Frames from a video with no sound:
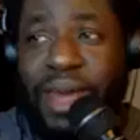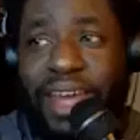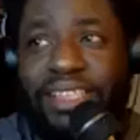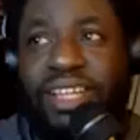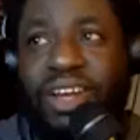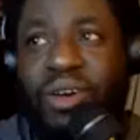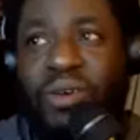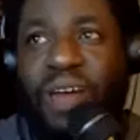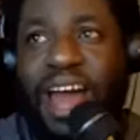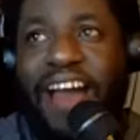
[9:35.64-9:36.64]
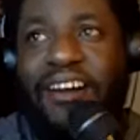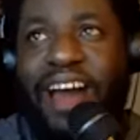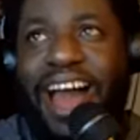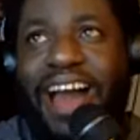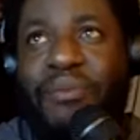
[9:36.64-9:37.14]
So I'll
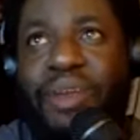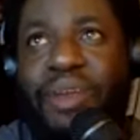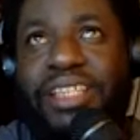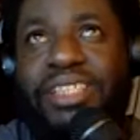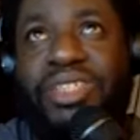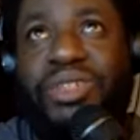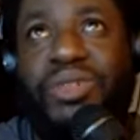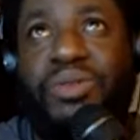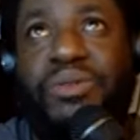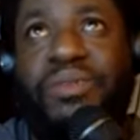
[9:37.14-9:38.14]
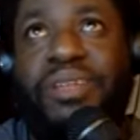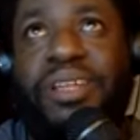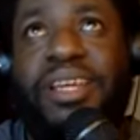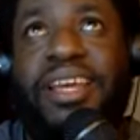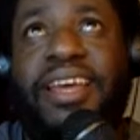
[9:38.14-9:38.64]
I'll bring it to
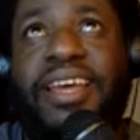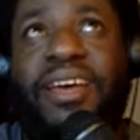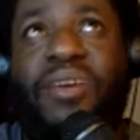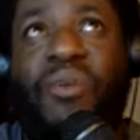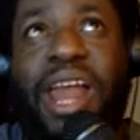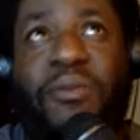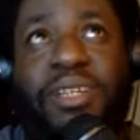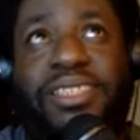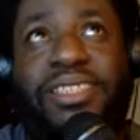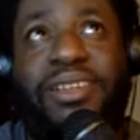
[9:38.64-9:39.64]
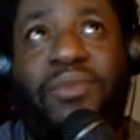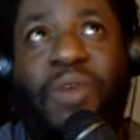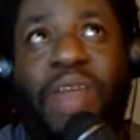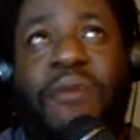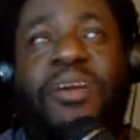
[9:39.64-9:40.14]
what I was what
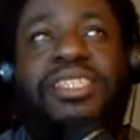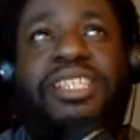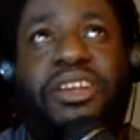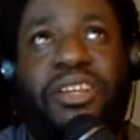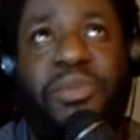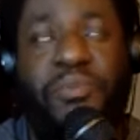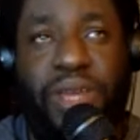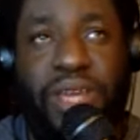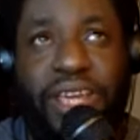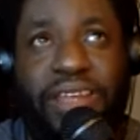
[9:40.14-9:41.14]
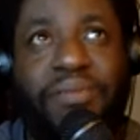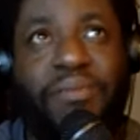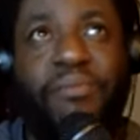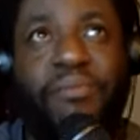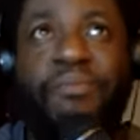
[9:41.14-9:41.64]
I would consider to be
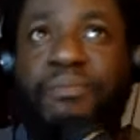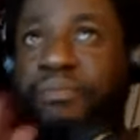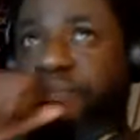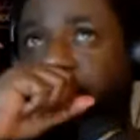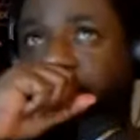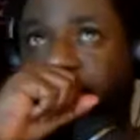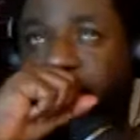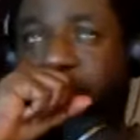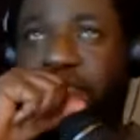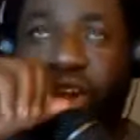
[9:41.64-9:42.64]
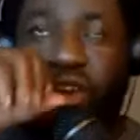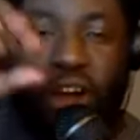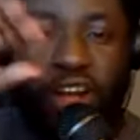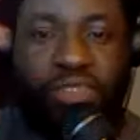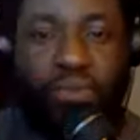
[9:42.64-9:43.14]
the
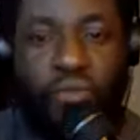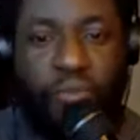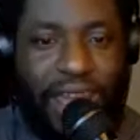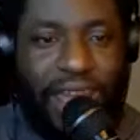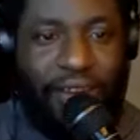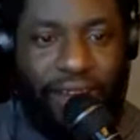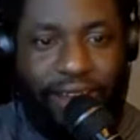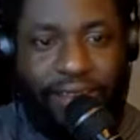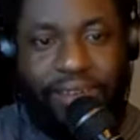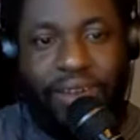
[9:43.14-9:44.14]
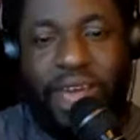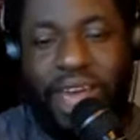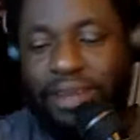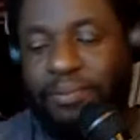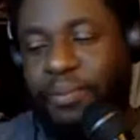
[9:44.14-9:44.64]
cross movement era. Hmm.
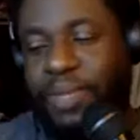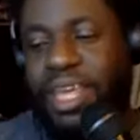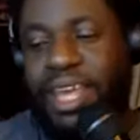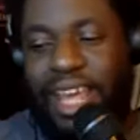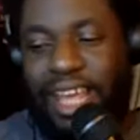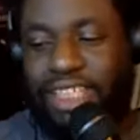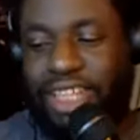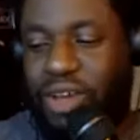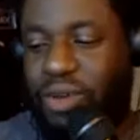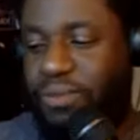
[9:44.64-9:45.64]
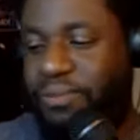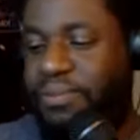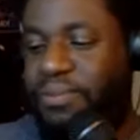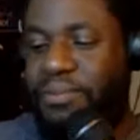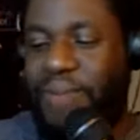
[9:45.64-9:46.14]
Okay, mm. And so
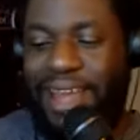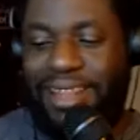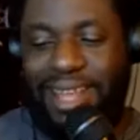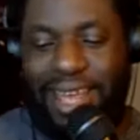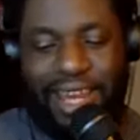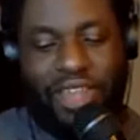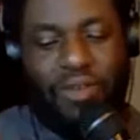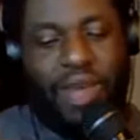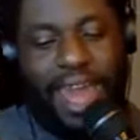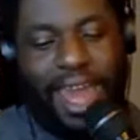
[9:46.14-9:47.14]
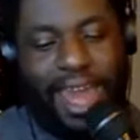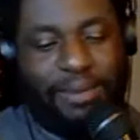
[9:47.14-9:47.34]
back then you had